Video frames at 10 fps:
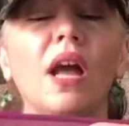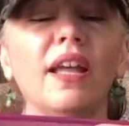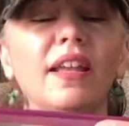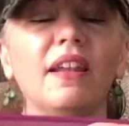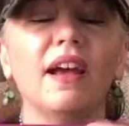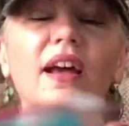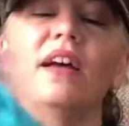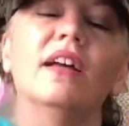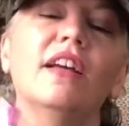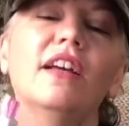And uh,
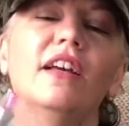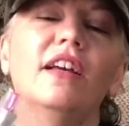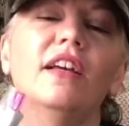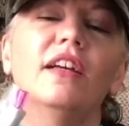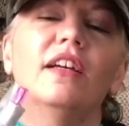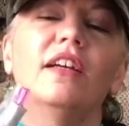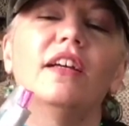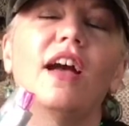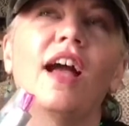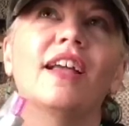
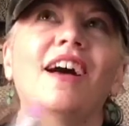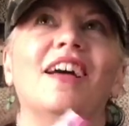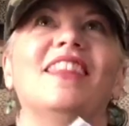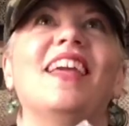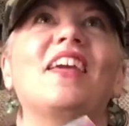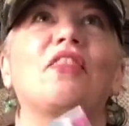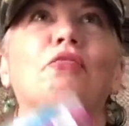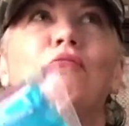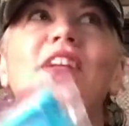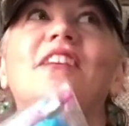I got like
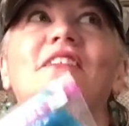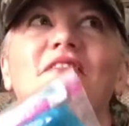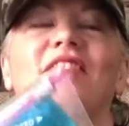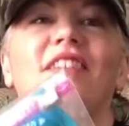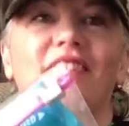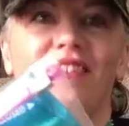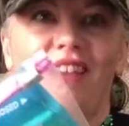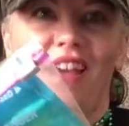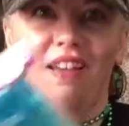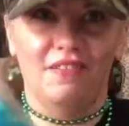three uses
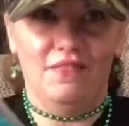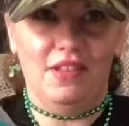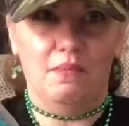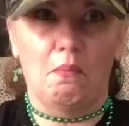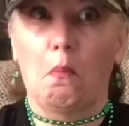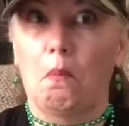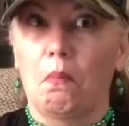out of them,